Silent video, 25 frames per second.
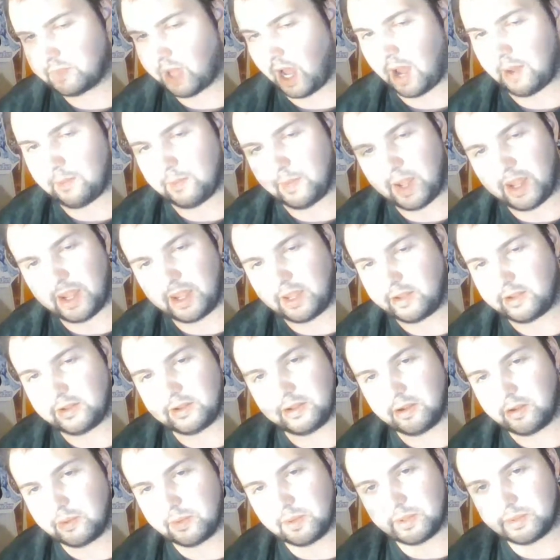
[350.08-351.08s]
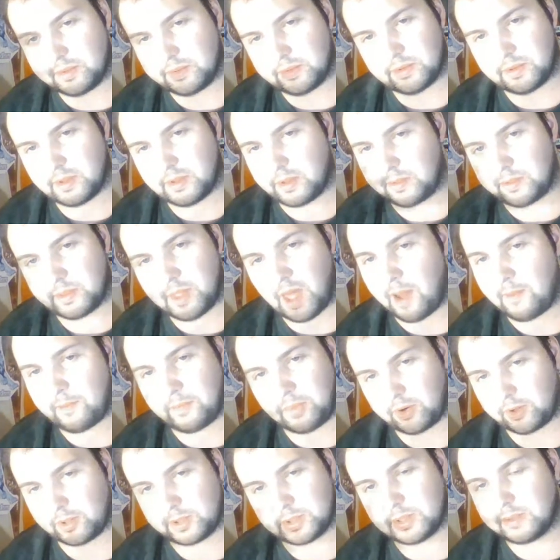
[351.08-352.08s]
I may, you know,
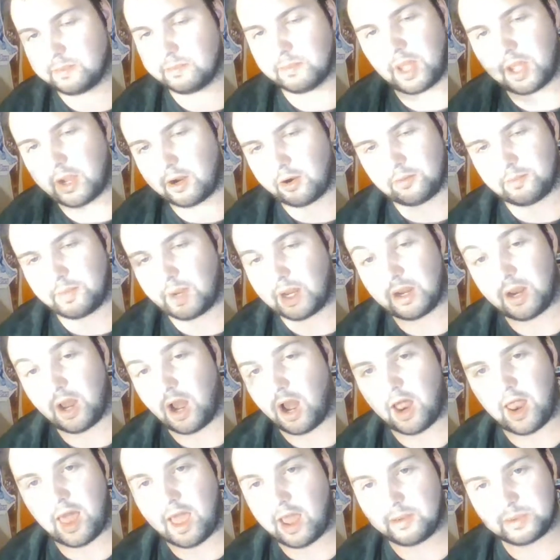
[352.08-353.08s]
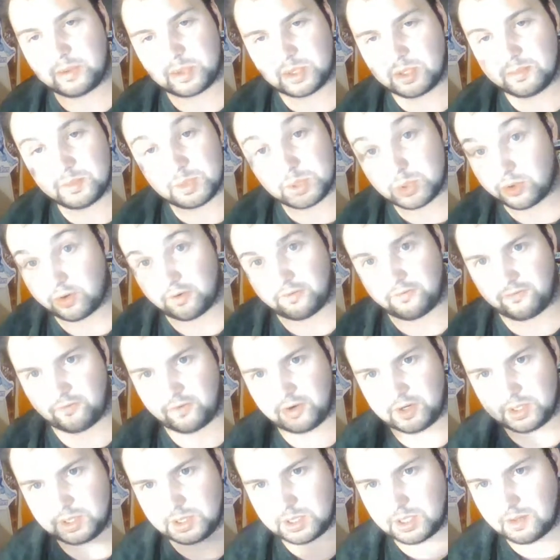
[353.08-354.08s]
that person may or may not have some sort of
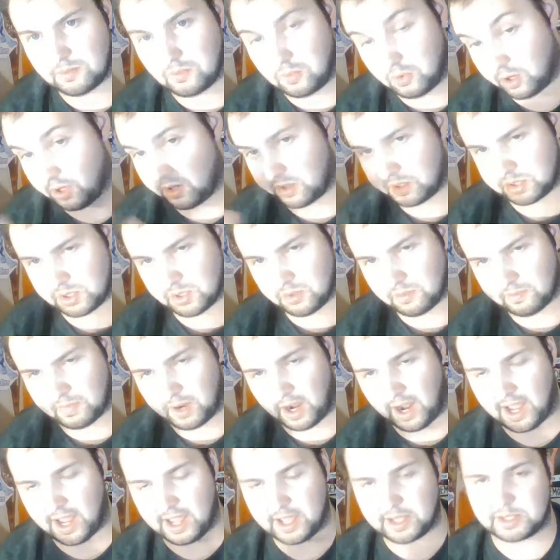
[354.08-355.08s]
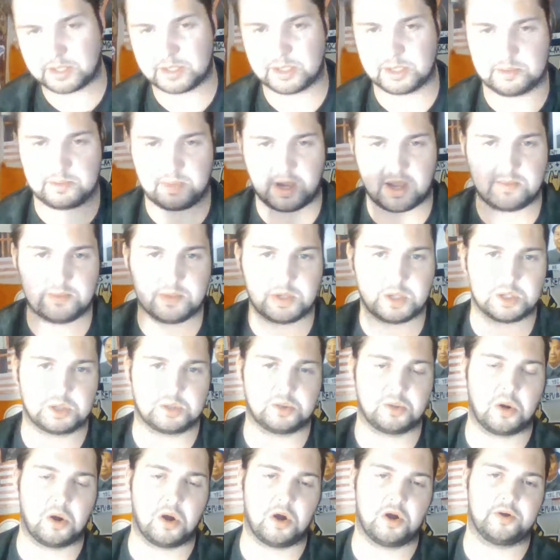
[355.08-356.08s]
friendship with, so biases might be
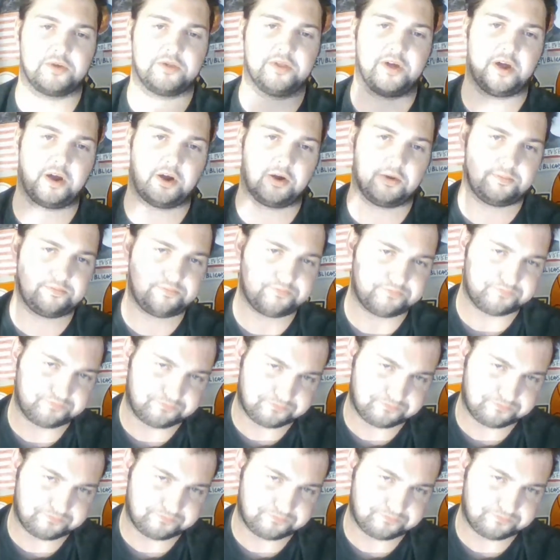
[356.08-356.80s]
strong there,